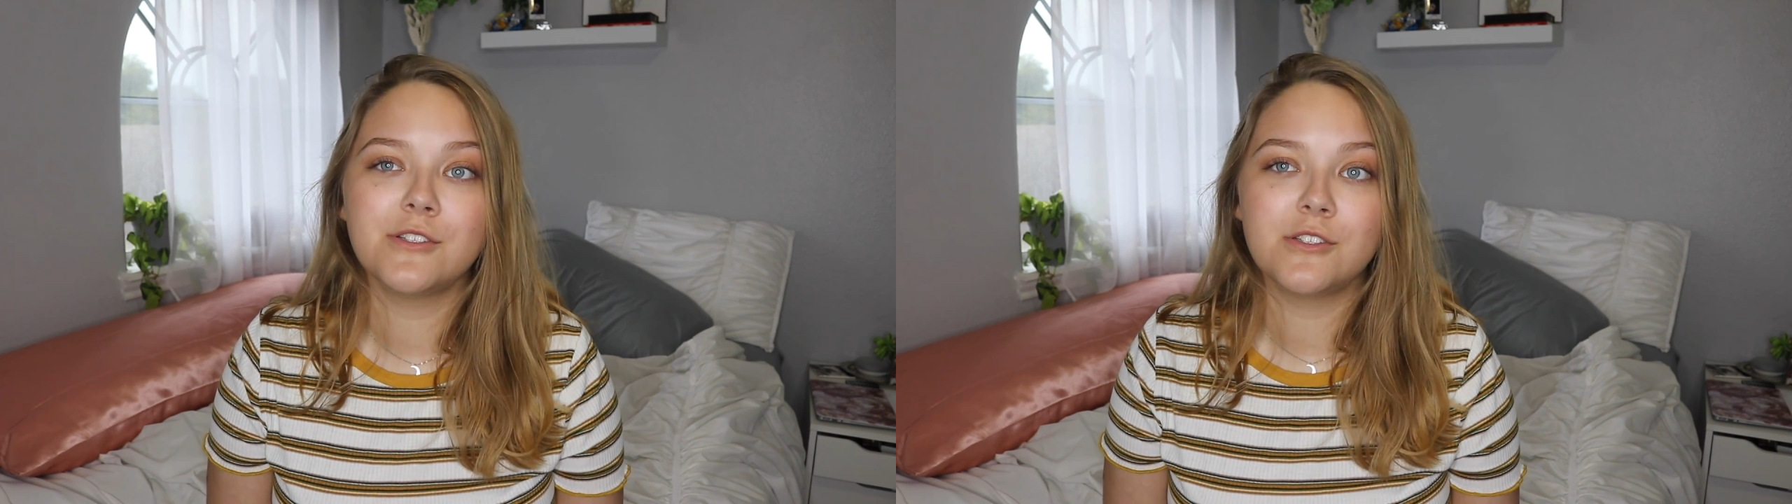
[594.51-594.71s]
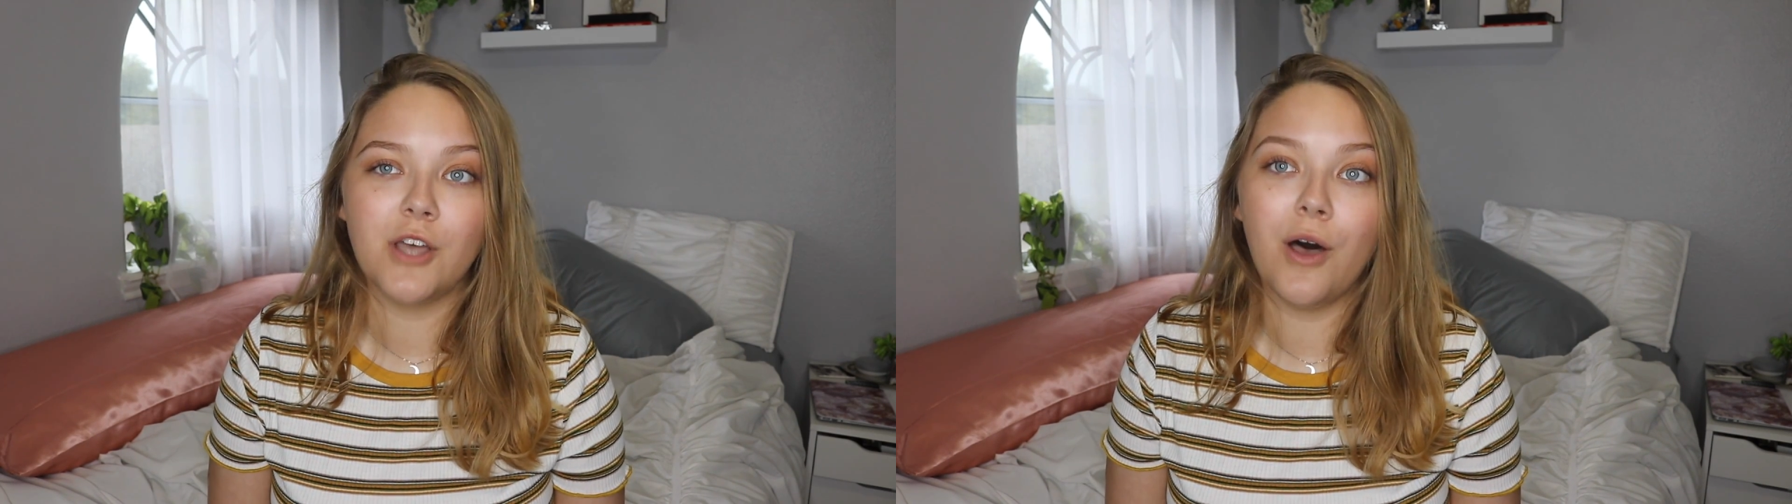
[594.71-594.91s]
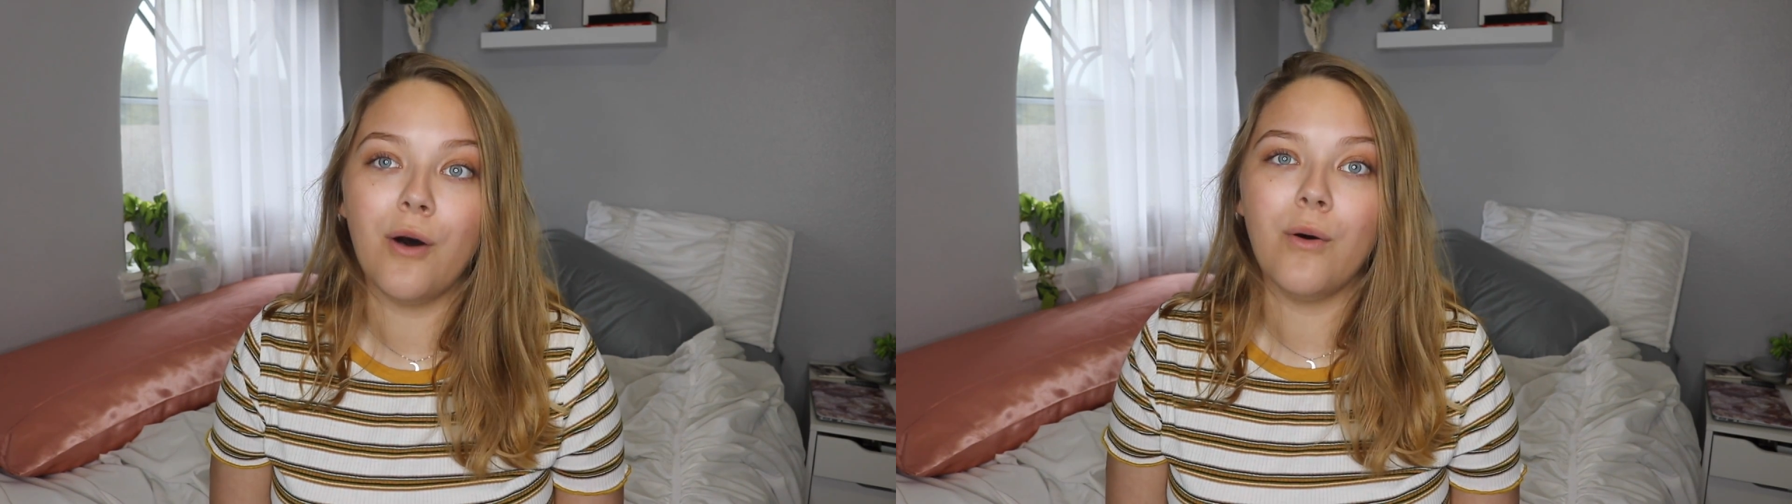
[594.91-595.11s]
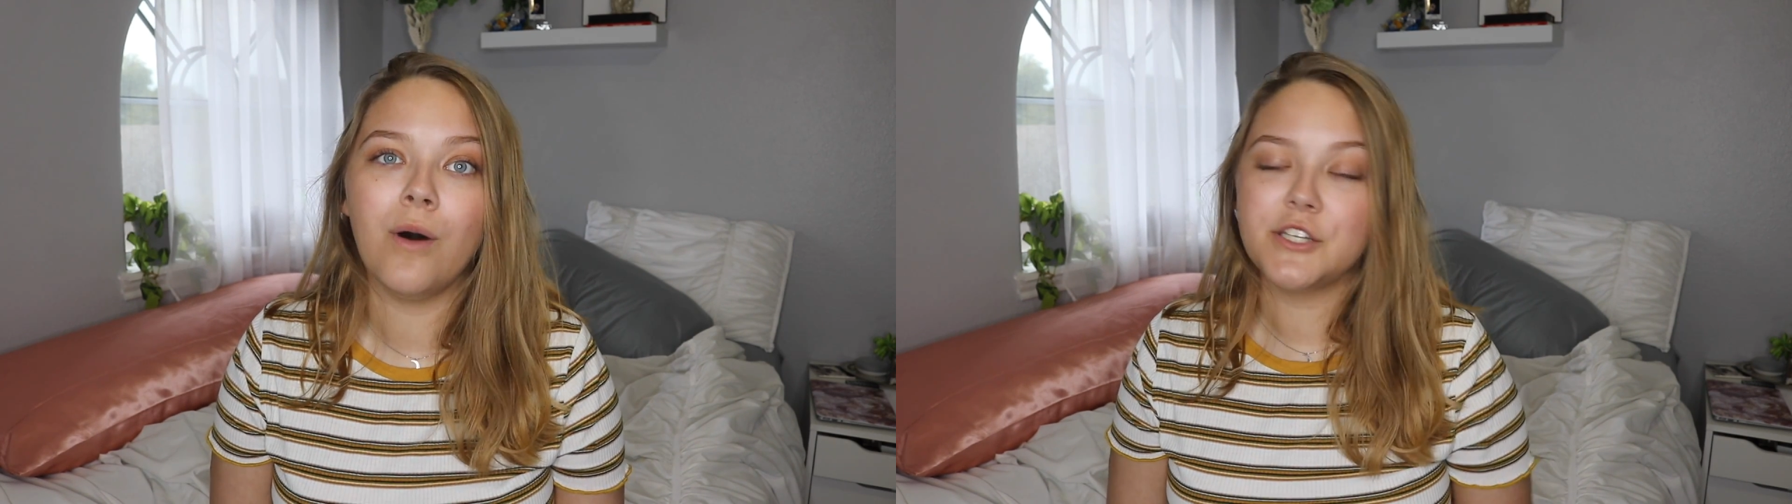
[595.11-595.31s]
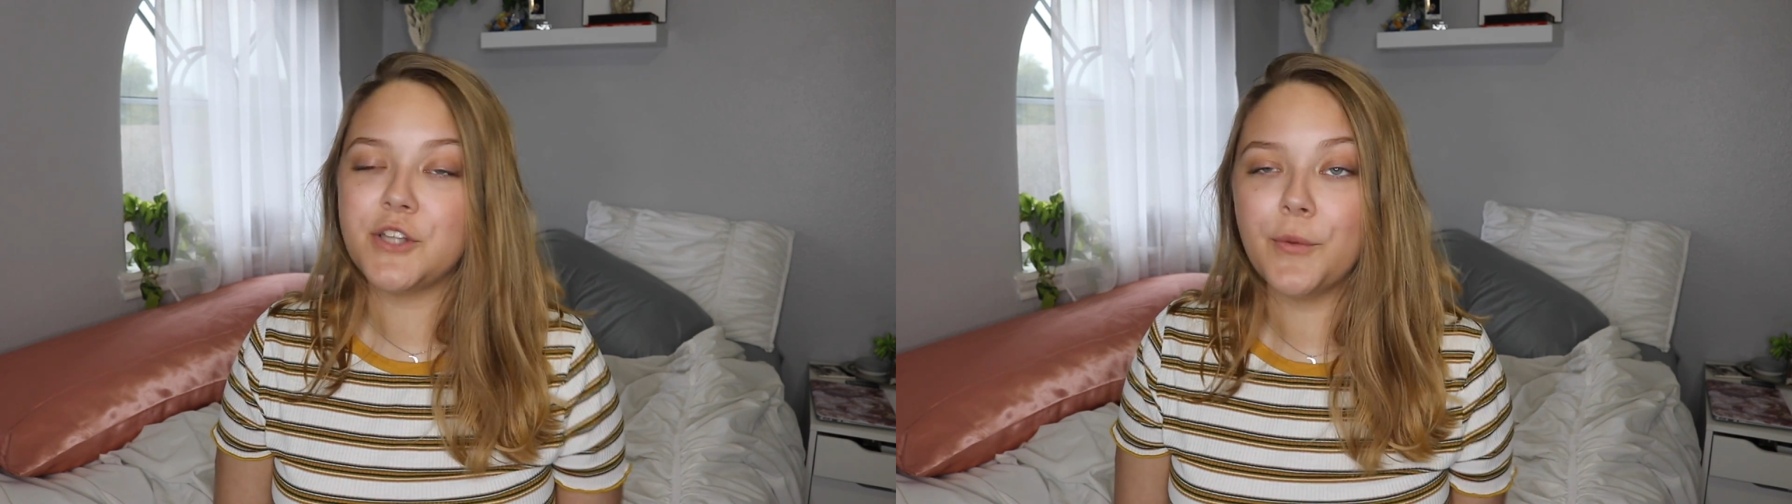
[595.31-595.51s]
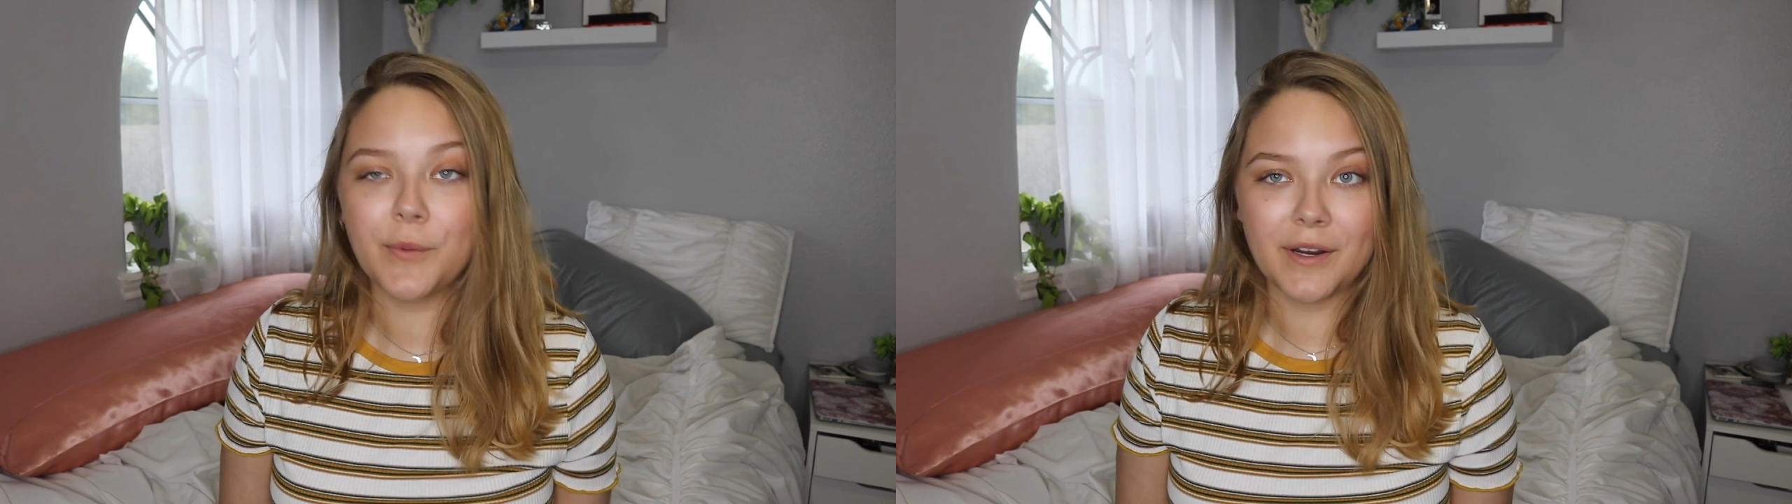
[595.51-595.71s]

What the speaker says: so don't